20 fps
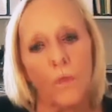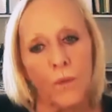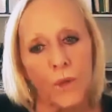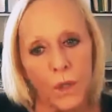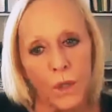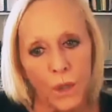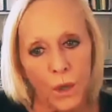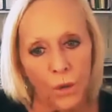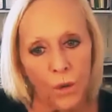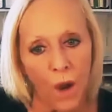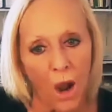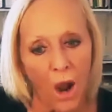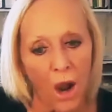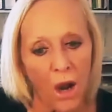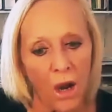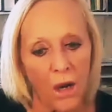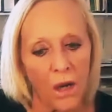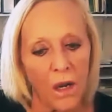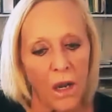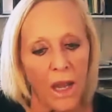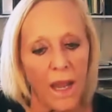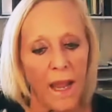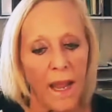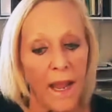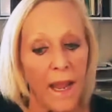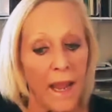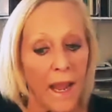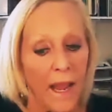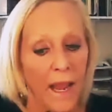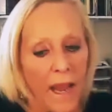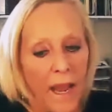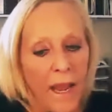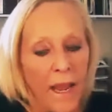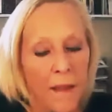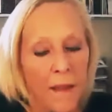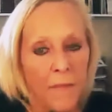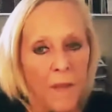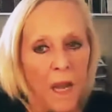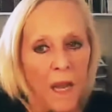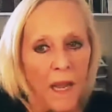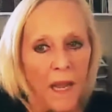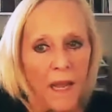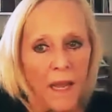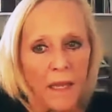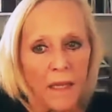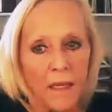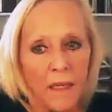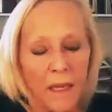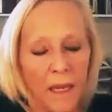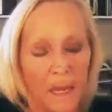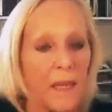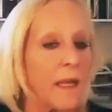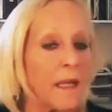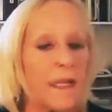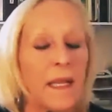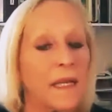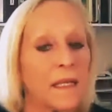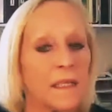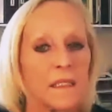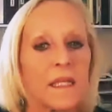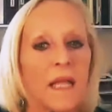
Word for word: you know, are am I again?